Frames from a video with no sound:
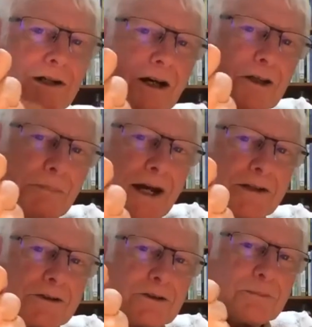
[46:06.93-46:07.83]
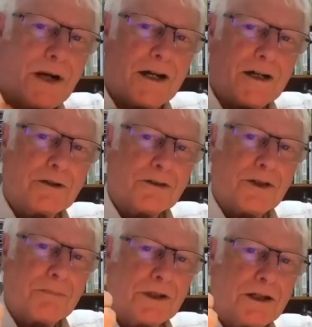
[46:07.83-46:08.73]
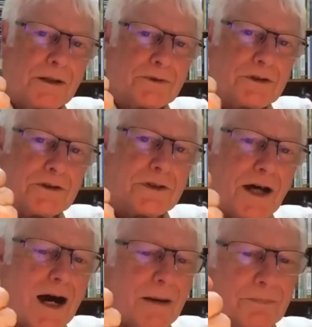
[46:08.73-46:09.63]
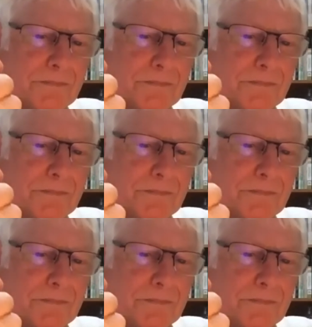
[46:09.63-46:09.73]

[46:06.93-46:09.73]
on the back of the spine, your thumb becomes the stop.